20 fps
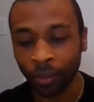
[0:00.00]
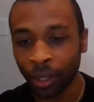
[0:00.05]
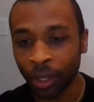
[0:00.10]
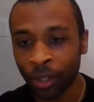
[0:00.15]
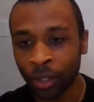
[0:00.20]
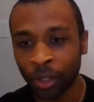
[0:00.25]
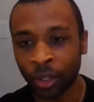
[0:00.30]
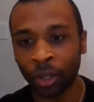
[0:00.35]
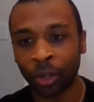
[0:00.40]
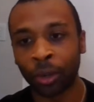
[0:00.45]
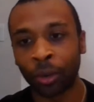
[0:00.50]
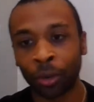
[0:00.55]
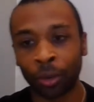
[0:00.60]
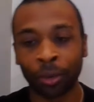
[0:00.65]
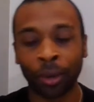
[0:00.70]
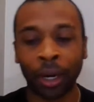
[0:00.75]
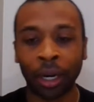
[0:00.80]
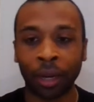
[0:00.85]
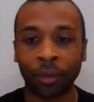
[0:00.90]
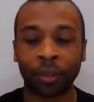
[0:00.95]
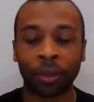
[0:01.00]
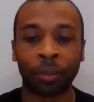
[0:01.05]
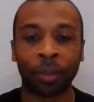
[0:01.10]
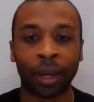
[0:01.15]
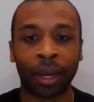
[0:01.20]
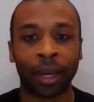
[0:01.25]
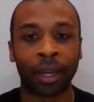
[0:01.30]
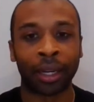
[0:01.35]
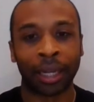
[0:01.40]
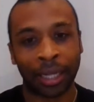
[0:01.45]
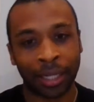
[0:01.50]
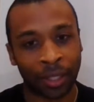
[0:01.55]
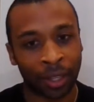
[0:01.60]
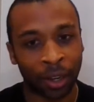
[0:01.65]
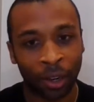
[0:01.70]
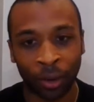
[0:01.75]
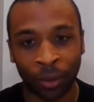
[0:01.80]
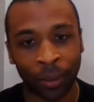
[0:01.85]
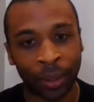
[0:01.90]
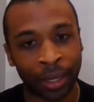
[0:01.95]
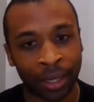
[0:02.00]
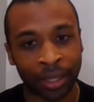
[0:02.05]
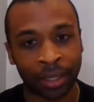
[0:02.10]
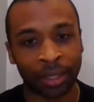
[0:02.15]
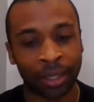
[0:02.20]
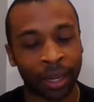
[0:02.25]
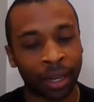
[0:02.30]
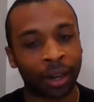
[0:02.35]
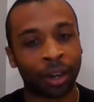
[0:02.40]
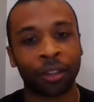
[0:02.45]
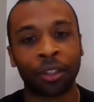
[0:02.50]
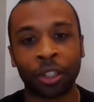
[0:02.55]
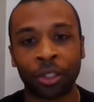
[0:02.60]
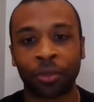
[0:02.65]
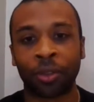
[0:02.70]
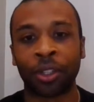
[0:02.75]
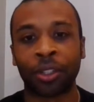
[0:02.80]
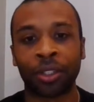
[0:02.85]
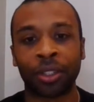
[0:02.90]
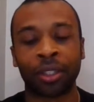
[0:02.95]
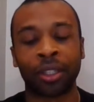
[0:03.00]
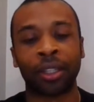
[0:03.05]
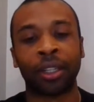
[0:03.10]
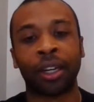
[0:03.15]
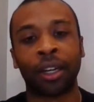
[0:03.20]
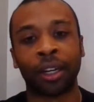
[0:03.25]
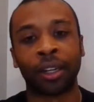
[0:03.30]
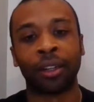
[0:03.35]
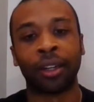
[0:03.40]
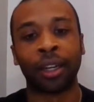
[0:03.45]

So right off the bat, as always, take all these visions to God.